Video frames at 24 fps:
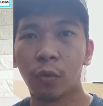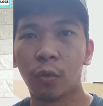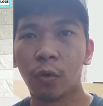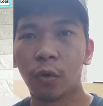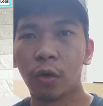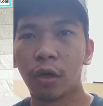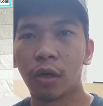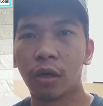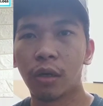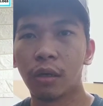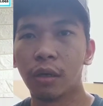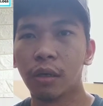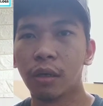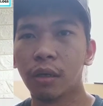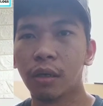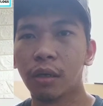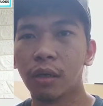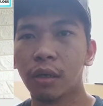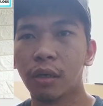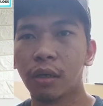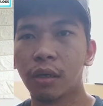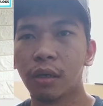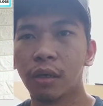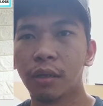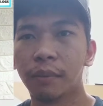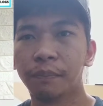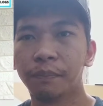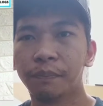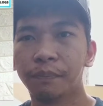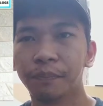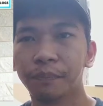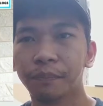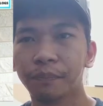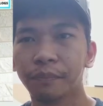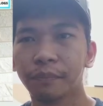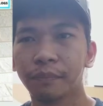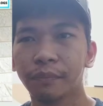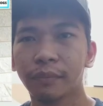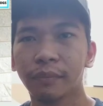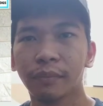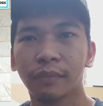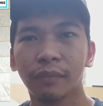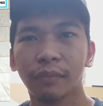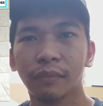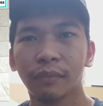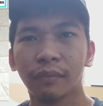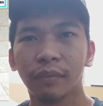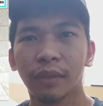or
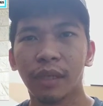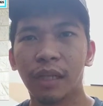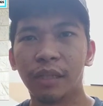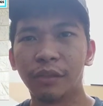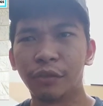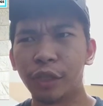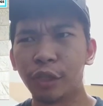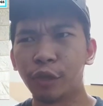I'll